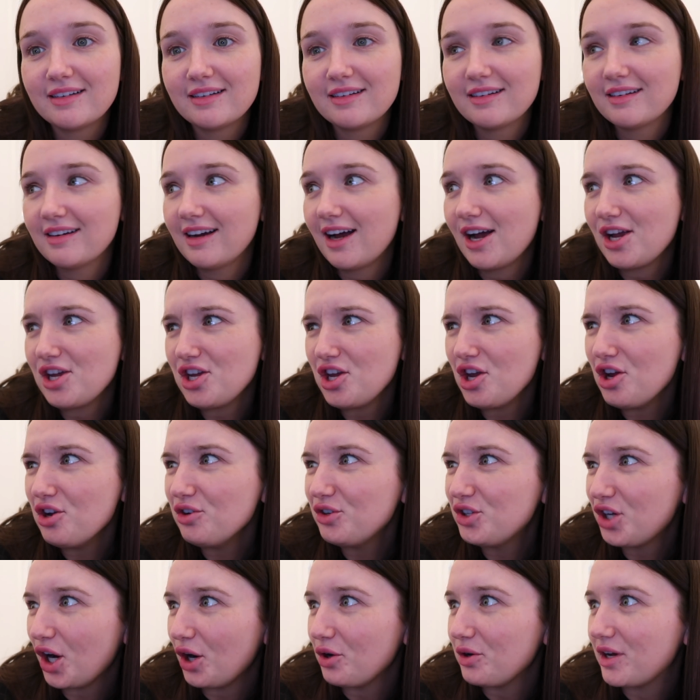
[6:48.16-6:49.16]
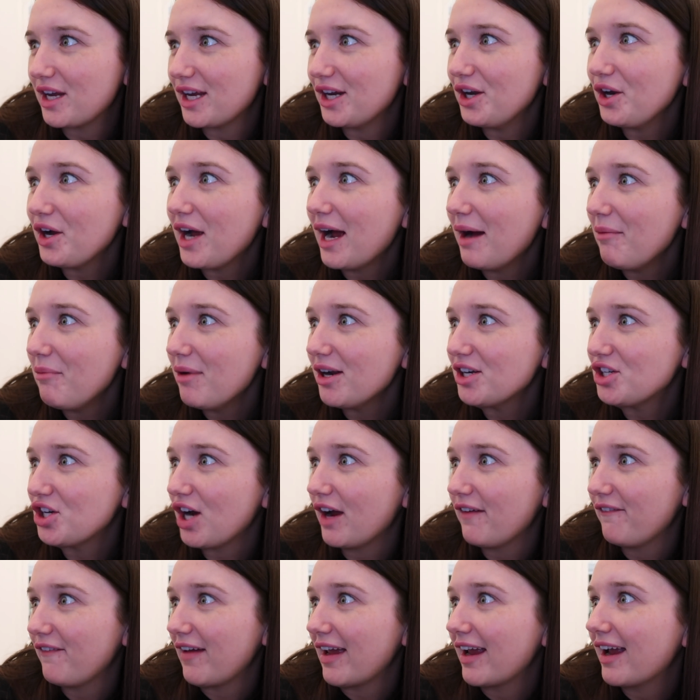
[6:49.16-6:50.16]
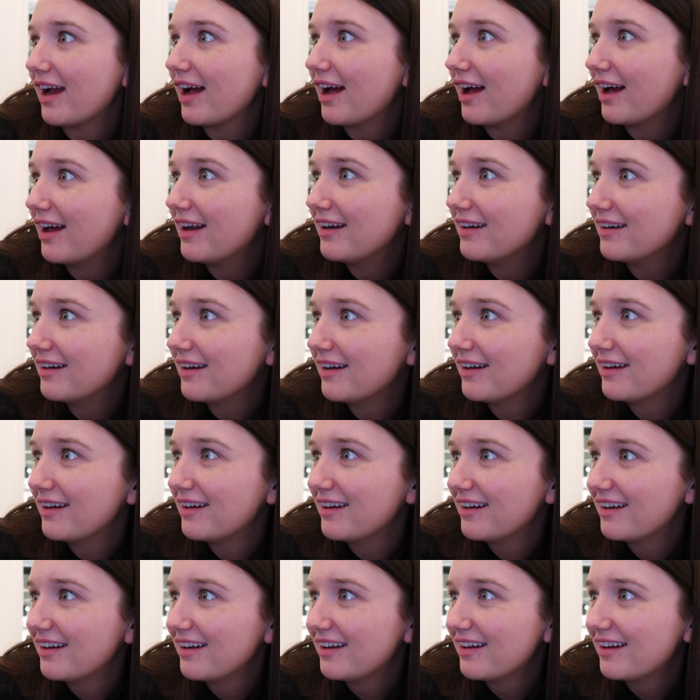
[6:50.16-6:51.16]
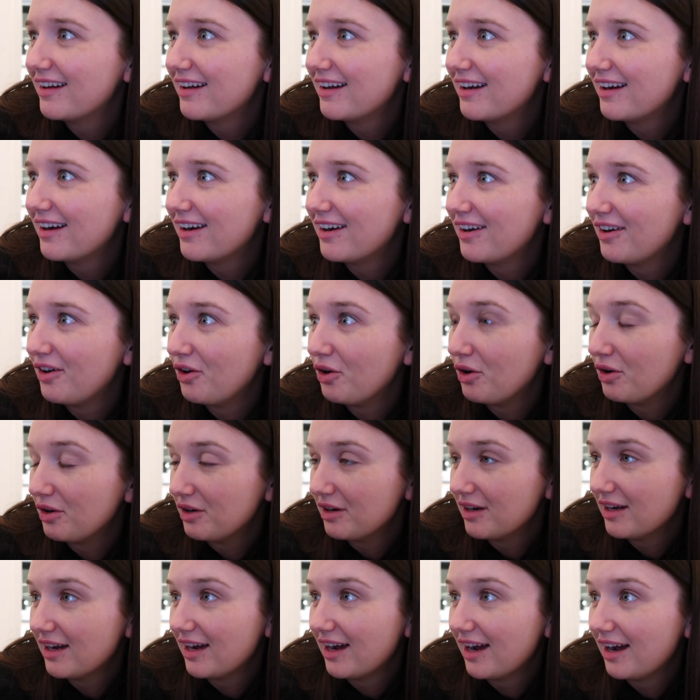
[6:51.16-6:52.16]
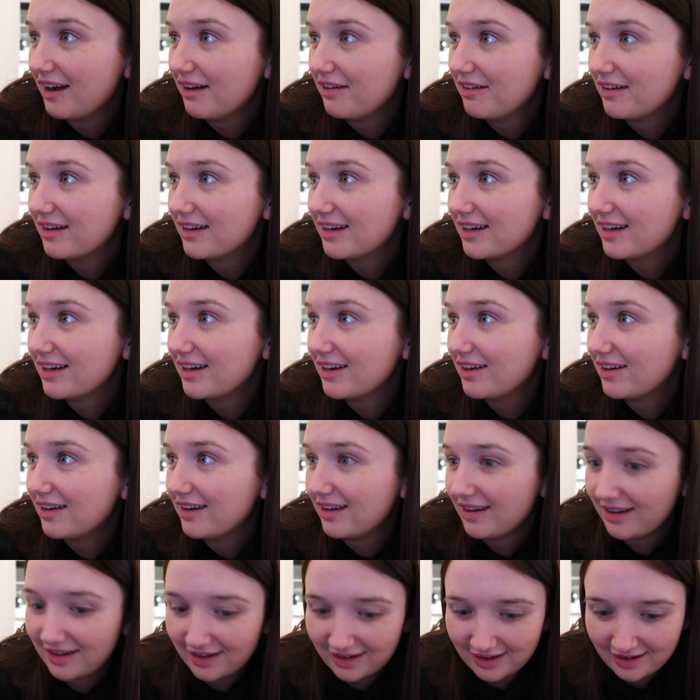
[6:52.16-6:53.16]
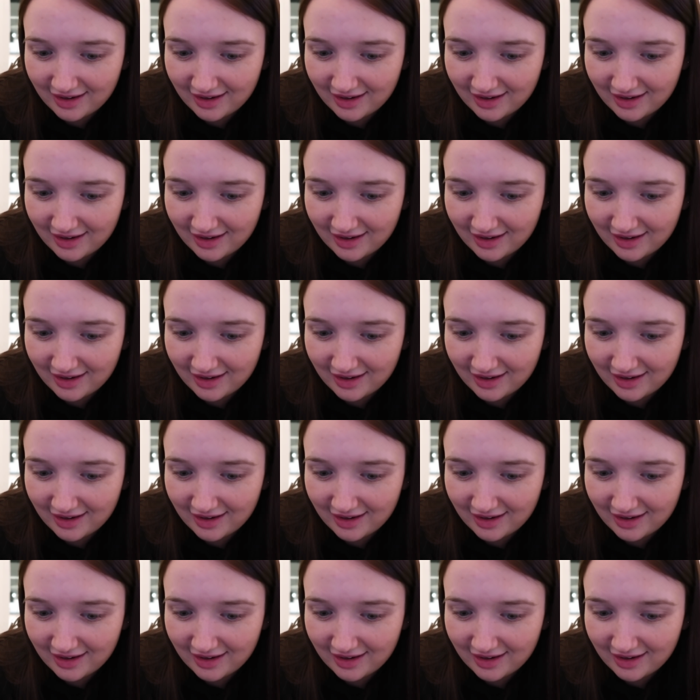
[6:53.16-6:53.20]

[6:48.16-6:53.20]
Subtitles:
Look how much I've eaten. You've had a McDonald's and a fucking yoghurt.